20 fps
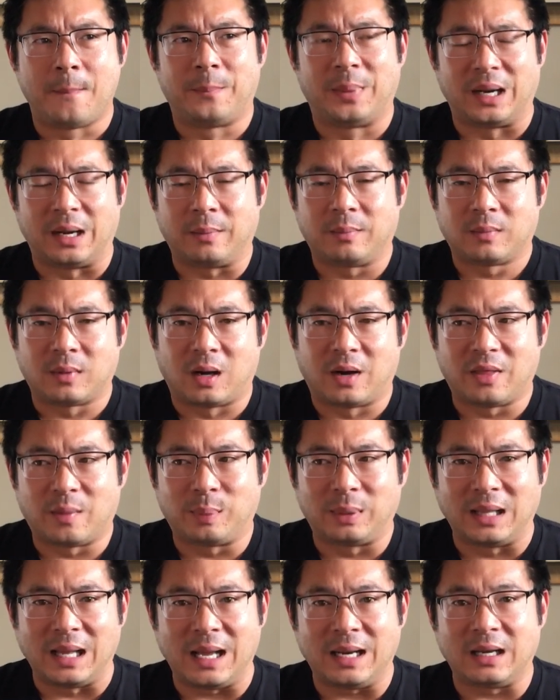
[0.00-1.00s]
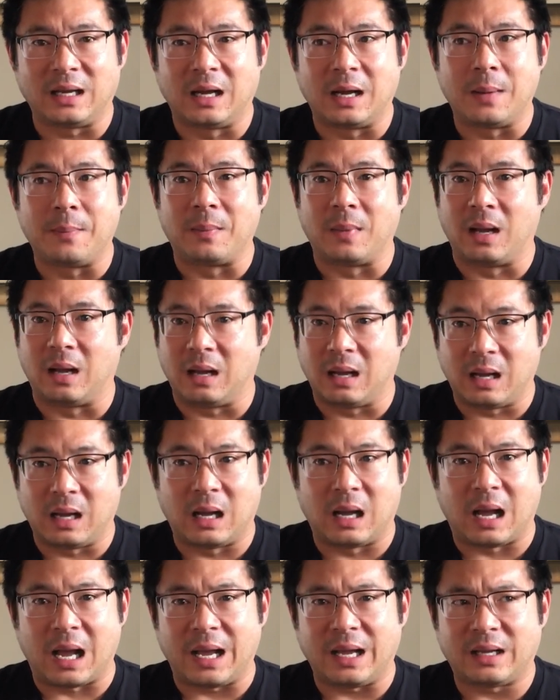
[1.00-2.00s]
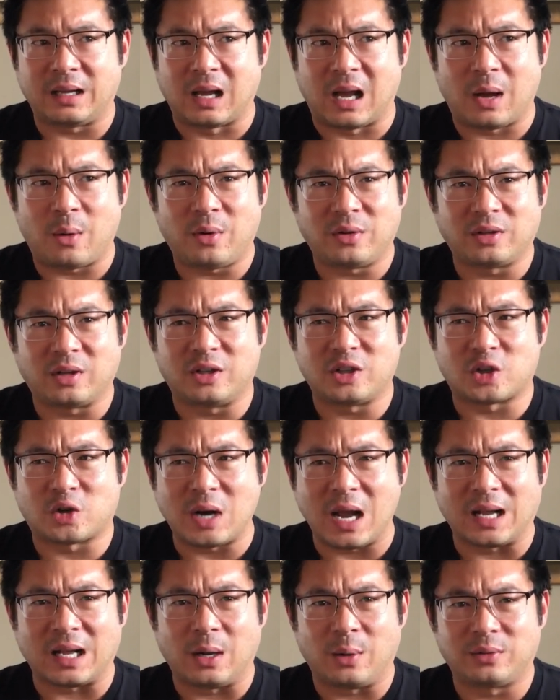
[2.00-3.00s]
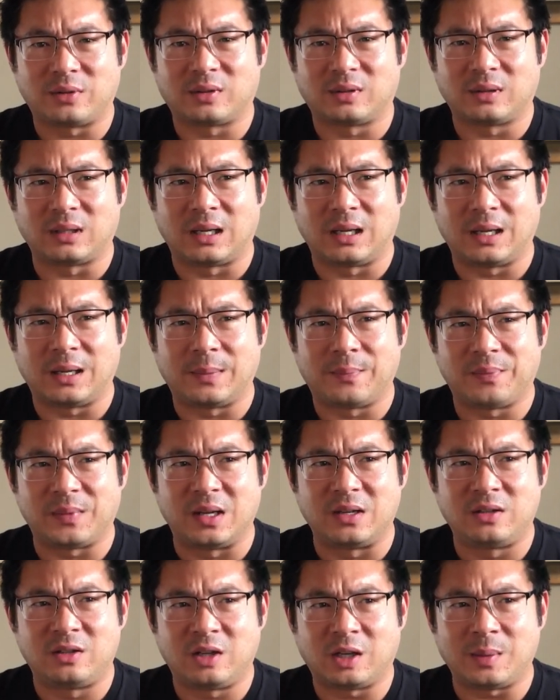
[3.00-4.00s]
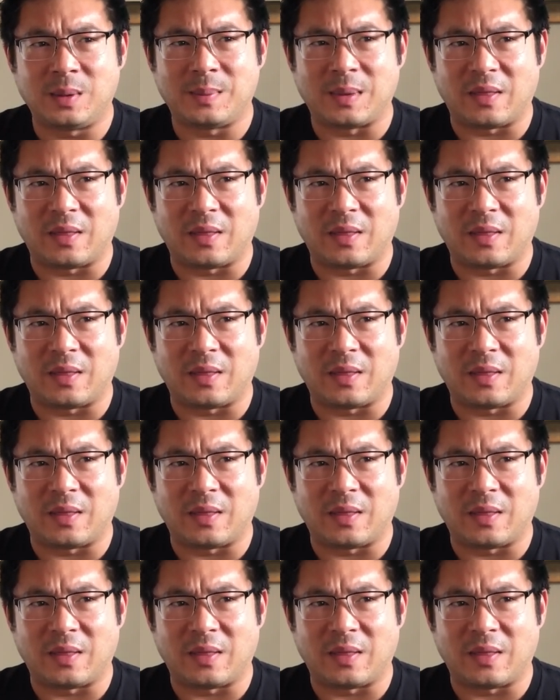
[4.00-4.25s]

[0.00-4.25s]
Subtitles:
But on the plan, I was on track. It took me